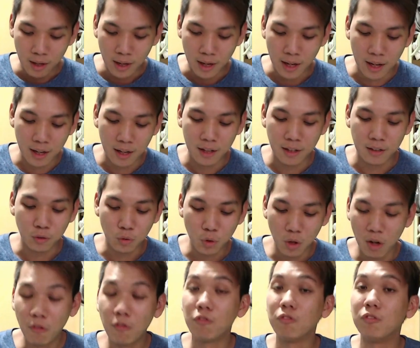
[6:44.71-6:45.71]
and
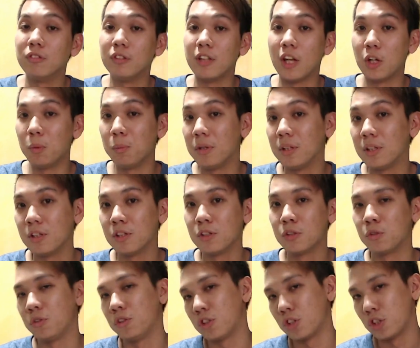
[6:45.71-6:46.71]
12 nanometers,
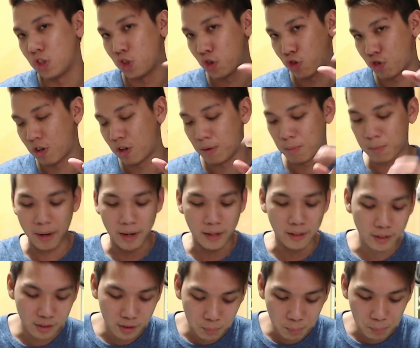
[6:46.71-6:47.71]
so it's shrunk by a
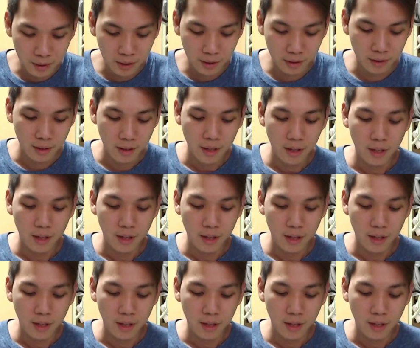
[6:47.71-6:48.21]
little bit,